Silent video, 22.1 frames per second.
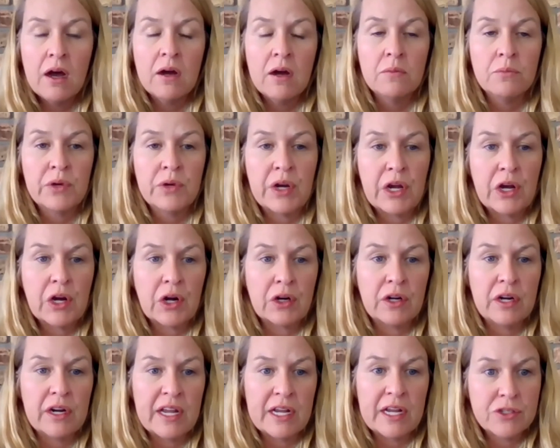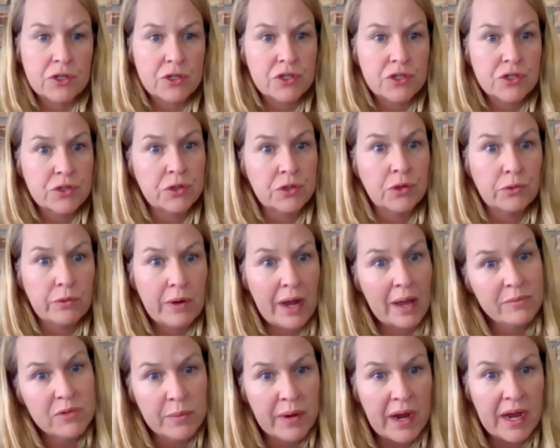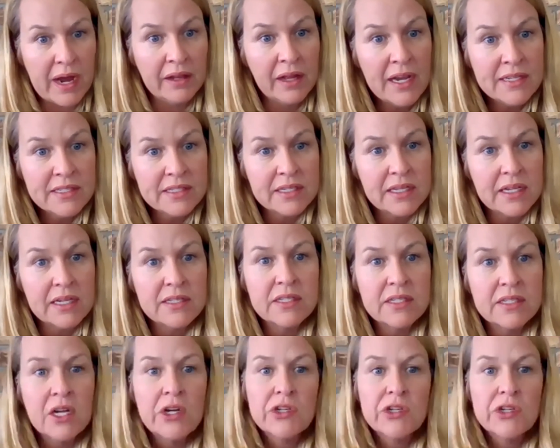recurrent exertional rhabdomyolysis.